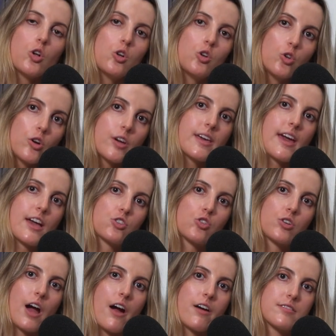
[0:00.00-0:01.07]
looking at
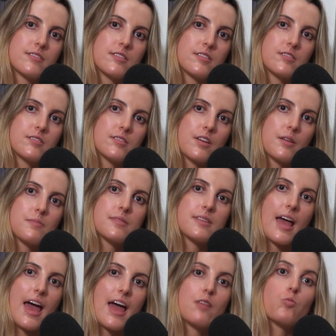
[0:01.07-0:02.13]
your current systems
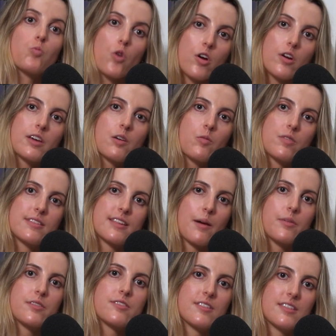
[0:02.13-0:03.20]
and working with
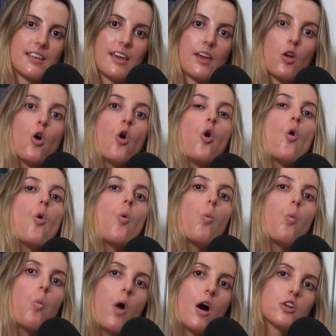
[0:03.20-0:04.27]
someone to see
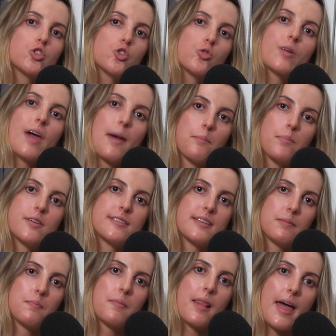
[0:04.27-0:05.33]
what you can put
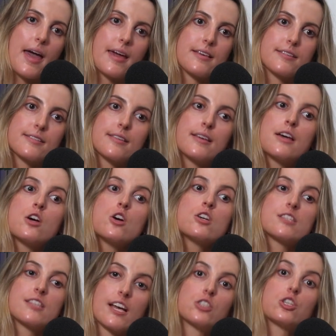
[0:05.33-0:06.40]
in place
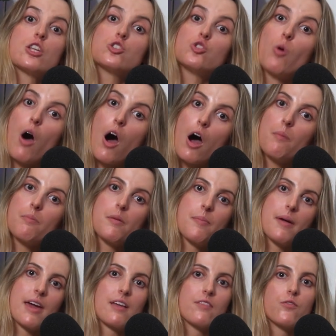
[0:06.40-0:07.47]
such that you are
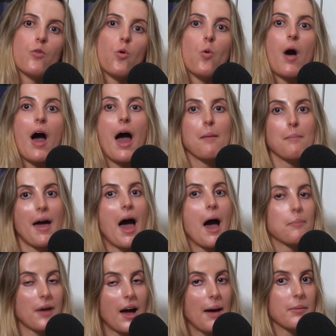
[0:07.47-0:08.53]
prepared for
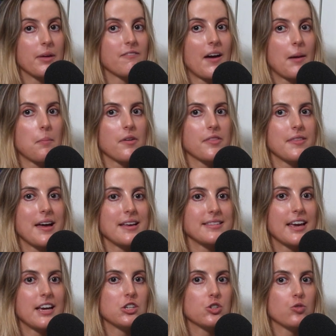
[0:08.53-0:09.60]
upcoming VAT
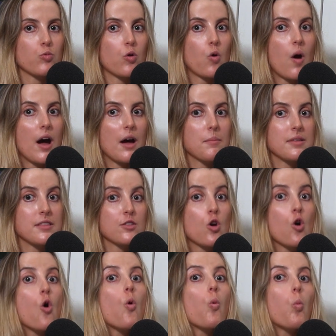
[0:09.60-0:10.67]
modernization requirements,
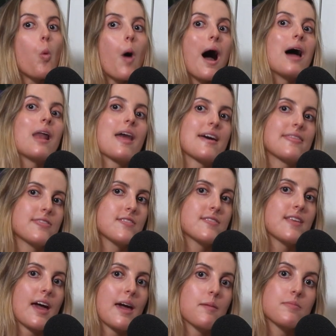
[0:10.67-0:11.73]
while at the
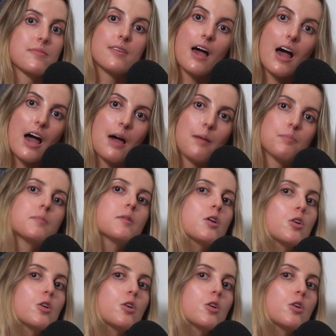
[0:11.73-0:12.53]
same time,